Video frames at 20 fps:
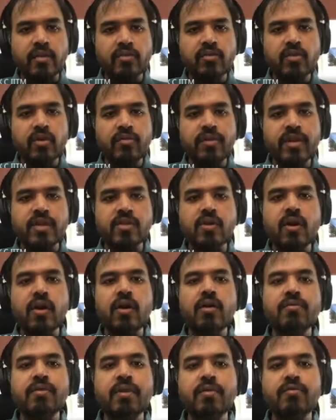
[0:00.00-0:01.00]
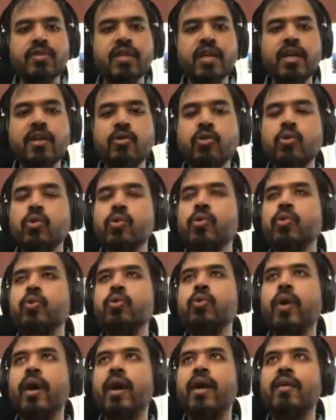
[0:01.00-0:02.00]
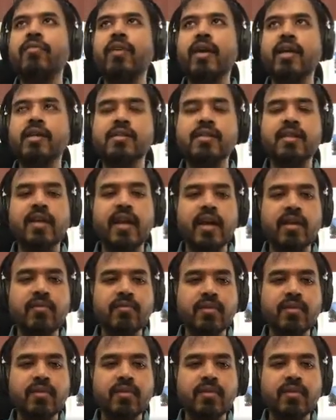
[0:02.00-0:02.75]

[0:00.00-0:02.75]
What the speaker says: So we've seen two effects, right?